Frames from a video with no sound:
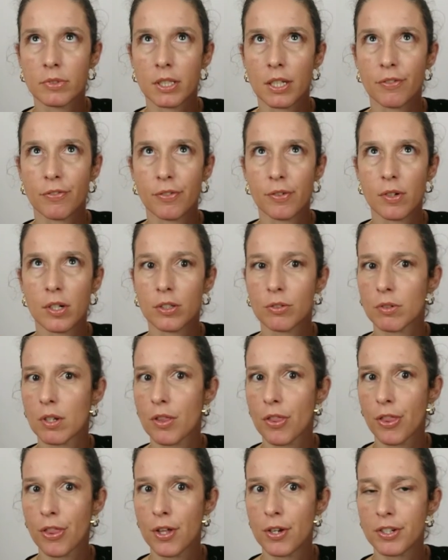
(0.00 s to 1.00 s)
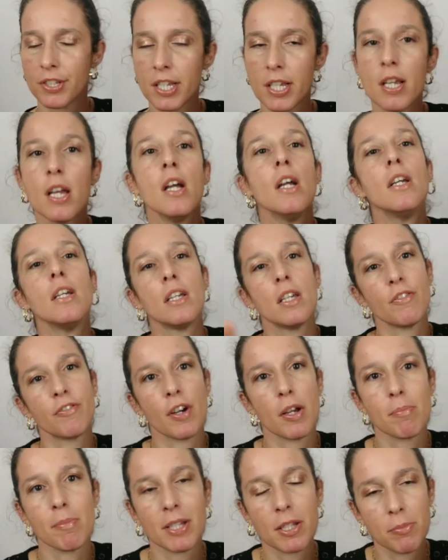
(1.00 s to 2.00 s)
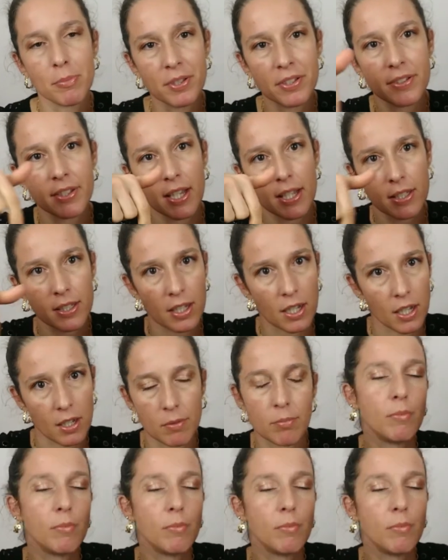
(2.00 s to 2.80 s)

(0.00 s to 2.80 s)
Yeah, 430. If I made a mistake,